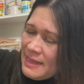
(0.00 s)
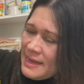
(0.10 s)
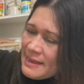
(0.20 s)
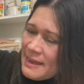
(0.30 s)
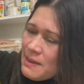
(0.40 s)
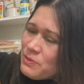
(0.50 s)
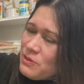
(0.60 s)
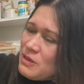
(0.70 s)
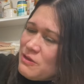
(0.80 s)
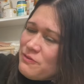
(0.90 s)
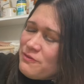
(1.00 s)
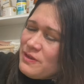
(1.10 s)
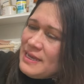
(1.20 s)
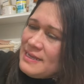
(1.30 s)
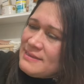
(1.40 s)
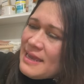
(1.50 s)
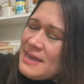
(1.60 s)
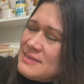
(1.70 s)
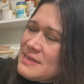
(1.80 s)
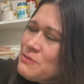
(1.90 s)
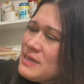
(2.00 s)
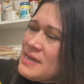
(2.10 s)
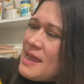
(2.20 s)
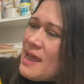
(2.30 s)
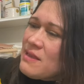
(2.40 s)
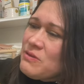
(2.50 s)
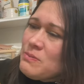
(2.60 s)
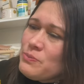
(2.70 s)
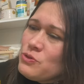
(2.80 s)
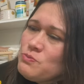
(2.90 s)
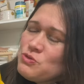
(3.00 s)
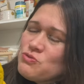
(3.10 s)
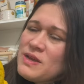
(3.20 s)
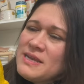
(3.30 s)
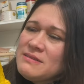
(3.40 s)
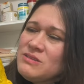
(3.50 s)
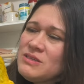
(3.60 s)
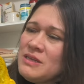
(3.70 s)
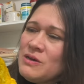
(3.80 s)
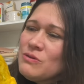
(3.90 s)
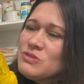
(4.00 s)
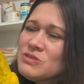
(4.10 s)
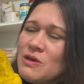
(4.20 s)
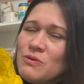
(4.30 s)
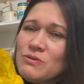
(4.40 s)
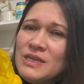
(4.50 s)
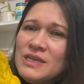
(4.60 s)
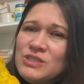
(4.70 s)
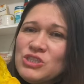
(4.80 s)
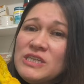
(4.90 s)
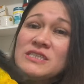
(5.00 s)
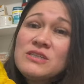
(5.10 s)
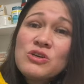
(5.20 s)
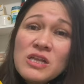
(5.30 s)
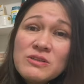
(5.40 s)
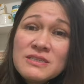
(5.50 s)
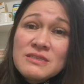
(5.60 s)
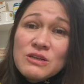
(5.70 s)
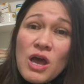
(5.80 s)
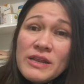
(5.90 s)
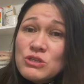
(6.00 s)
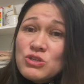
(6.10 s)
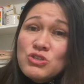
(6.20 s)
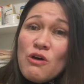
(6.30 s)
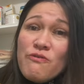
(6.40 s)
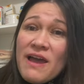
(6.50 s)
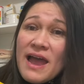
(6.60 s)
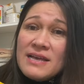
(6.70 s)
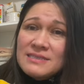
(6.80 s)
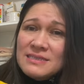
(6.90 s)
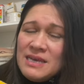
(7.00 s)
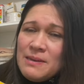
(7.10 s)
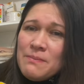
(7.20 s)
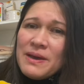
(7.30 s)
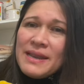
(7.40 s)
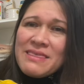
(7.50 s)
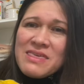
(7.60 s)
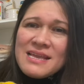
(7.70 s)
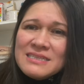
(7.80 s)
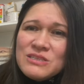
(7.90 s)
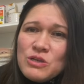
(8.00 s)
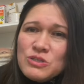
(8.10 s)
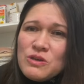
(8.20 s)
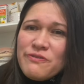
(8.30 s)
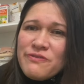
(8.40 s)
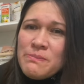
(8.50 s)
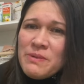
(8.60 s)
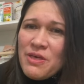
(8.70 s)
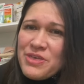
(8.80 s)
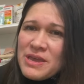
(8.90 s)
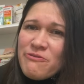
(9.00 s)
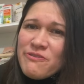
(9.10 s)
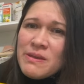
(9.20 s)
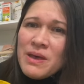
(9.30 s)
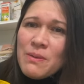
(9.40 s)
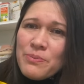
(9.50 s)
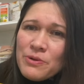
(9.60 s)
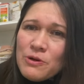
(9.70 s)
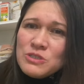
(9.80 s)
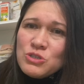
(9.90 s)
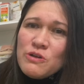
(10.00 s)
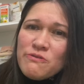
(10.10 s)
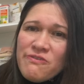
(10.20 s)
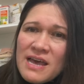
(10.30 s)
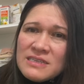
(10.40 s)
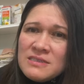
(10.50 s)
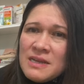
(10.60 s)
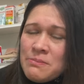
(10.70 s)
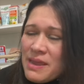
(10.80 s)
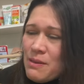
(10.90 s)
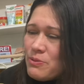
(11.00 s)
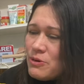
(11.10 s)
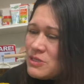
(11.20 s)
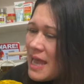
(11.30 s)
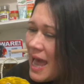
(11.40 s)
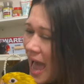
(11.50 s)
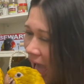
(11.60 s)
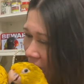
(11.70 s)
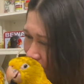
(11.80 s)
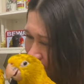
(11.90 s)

like couple of days, I already had them poop trained, you know, so she's got it so fast. But I think it's also a female thing. Female birds learn faster than male birds. Oh,